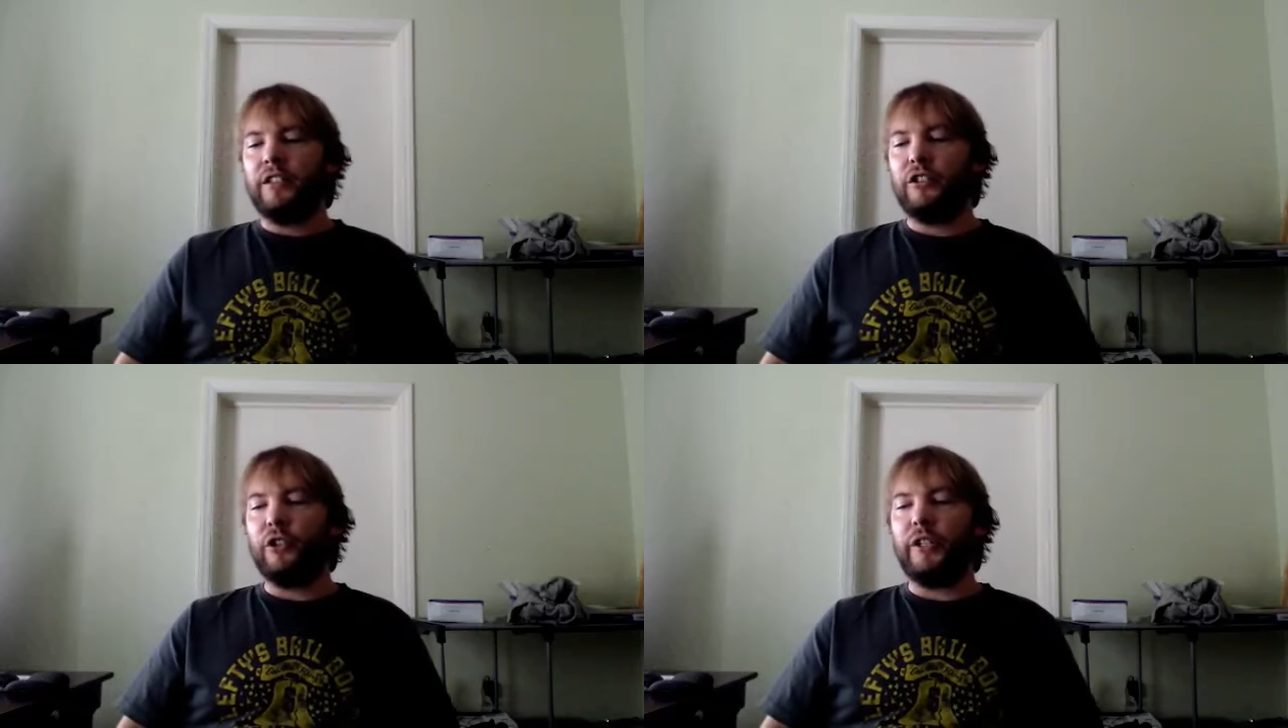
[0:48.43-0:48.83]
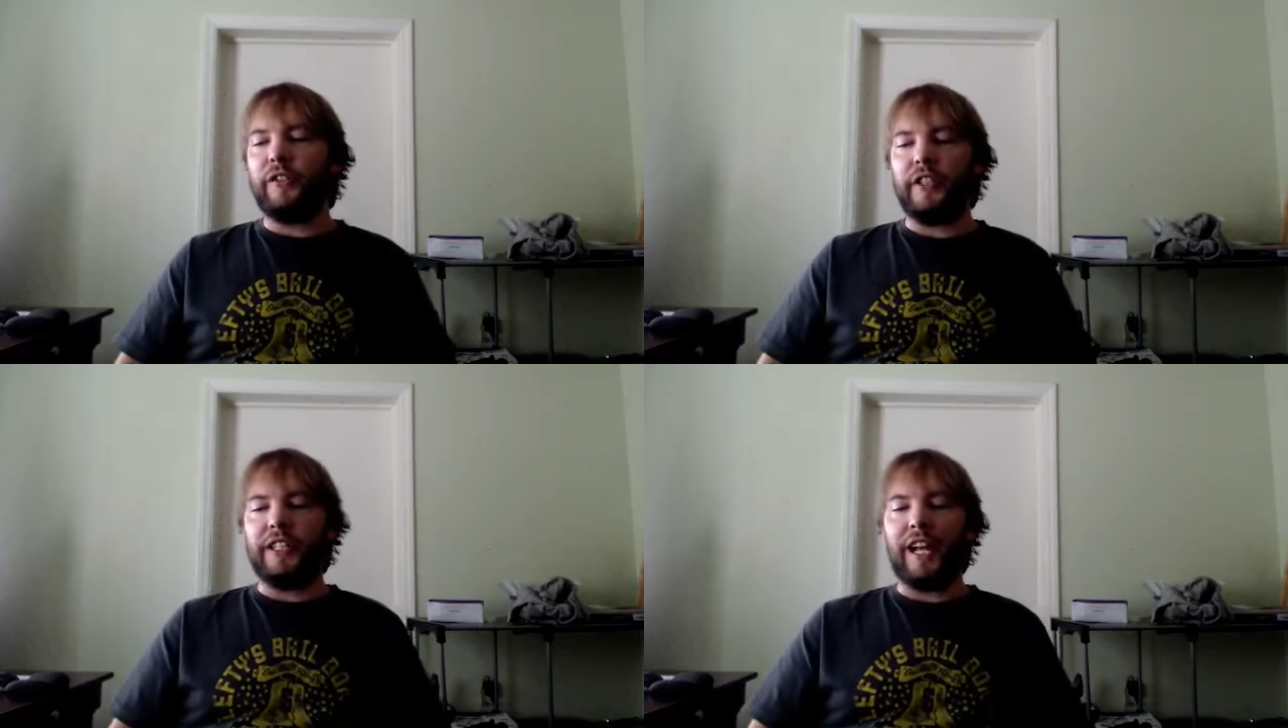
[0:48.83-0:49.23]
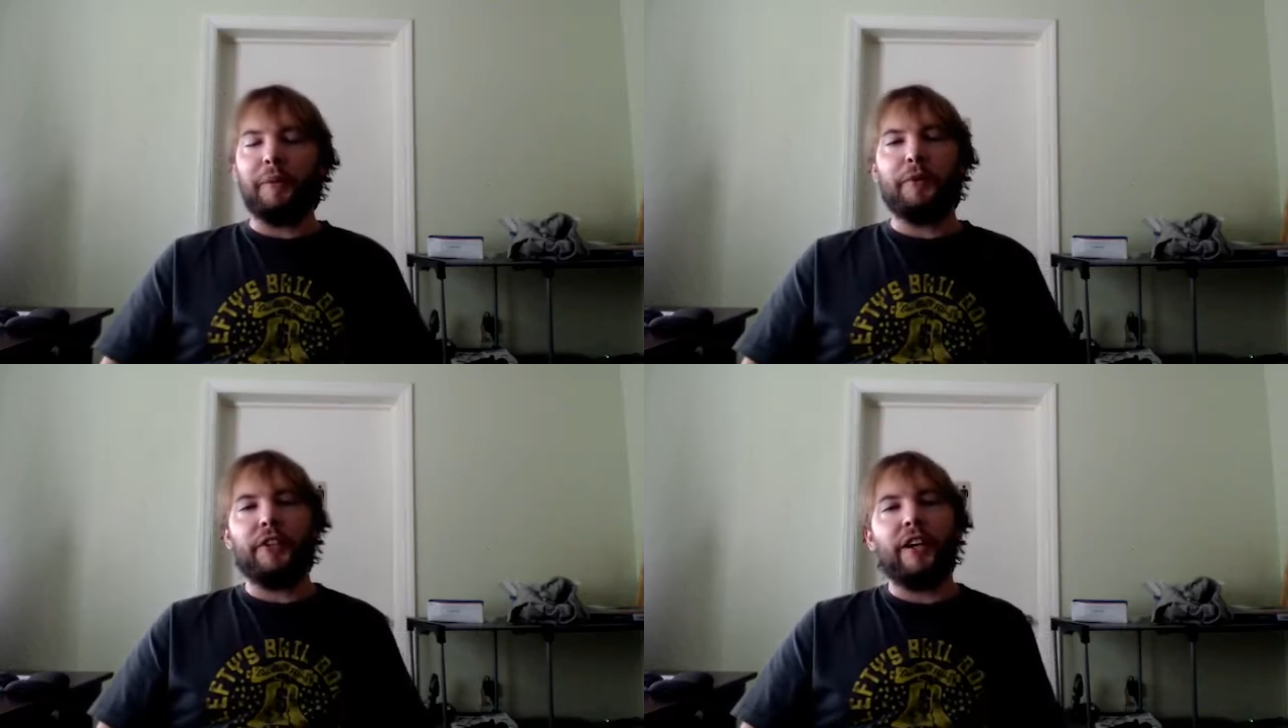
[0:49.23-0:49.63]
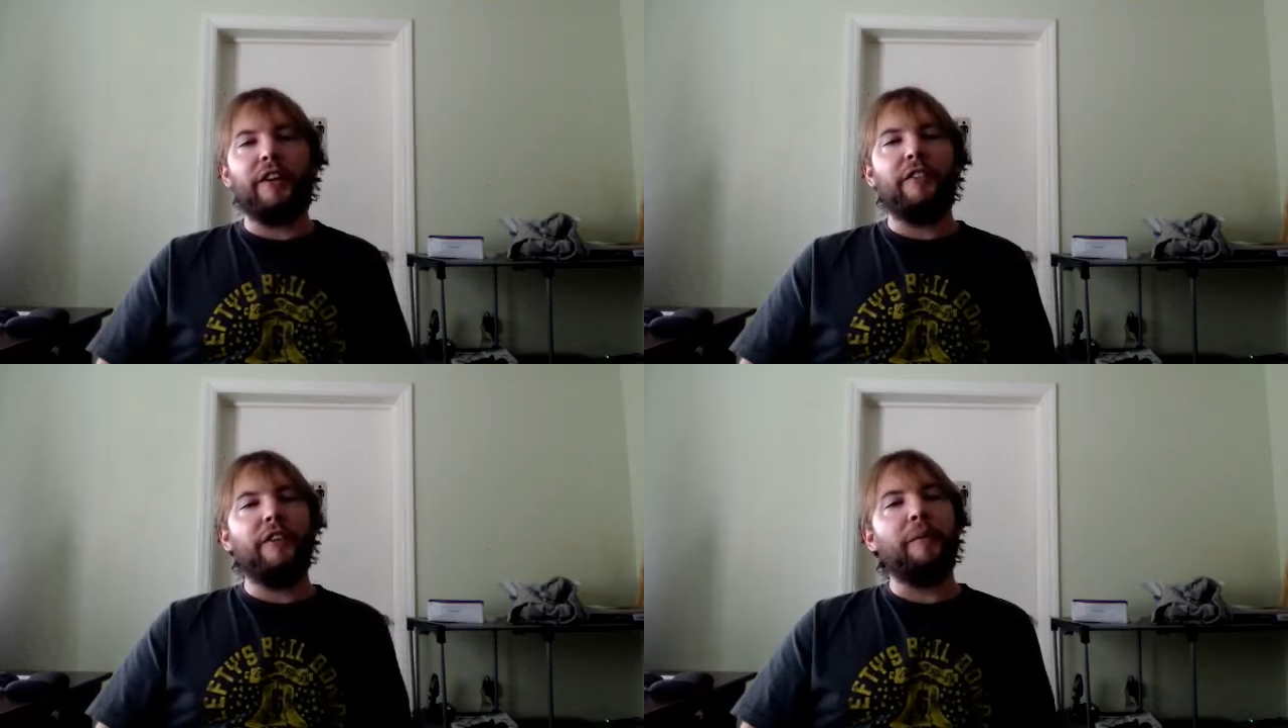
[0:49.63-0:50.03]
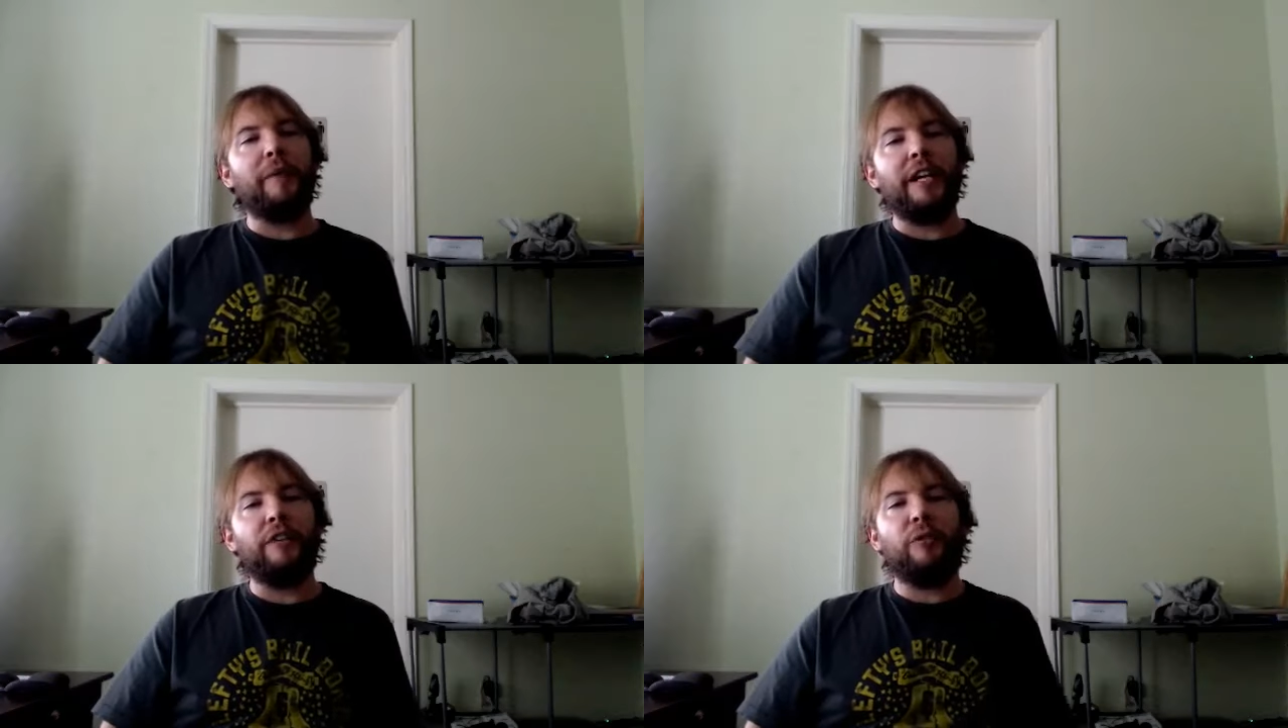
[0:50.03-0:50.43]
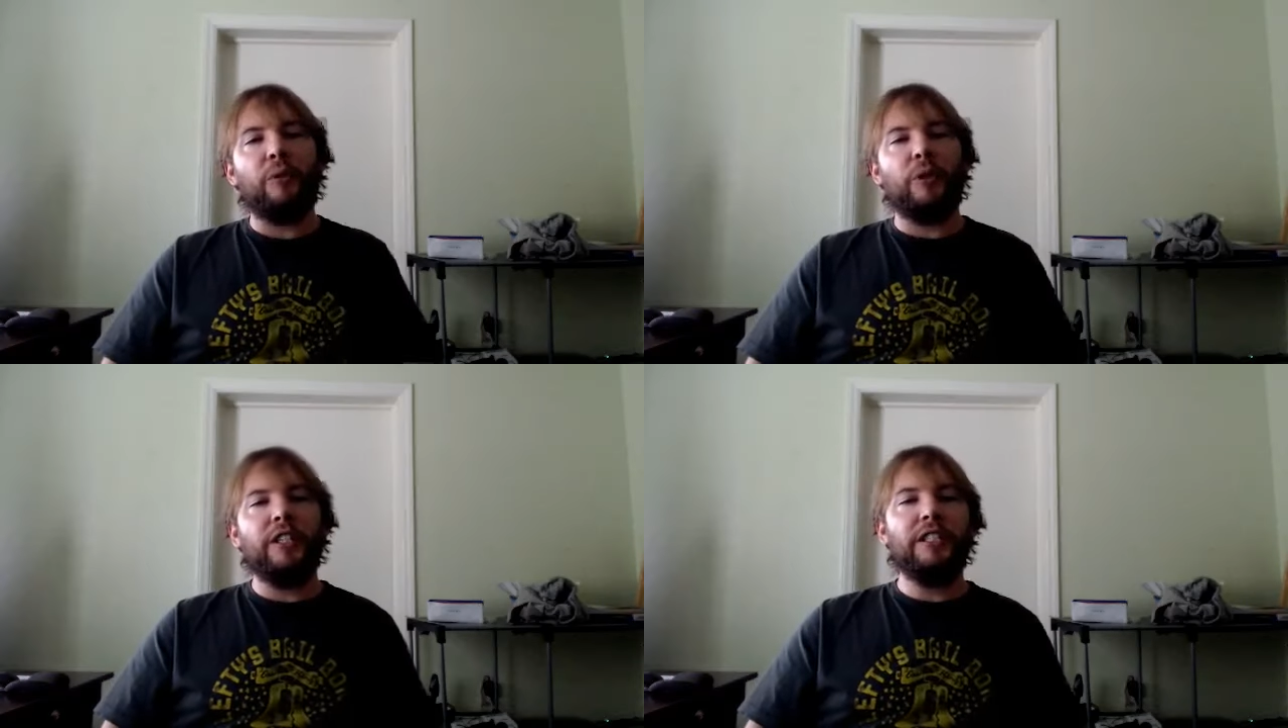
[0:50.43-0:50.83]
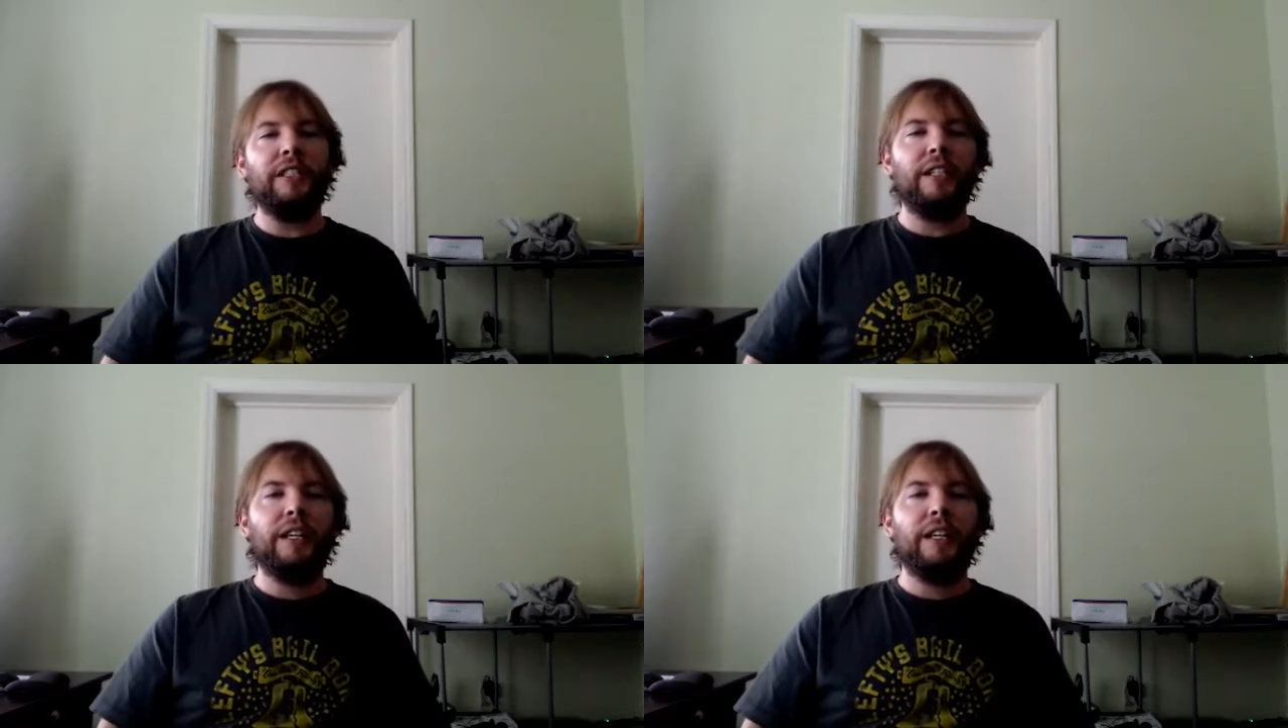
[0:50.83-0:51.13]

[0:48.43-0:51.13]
two different types of mining rewards.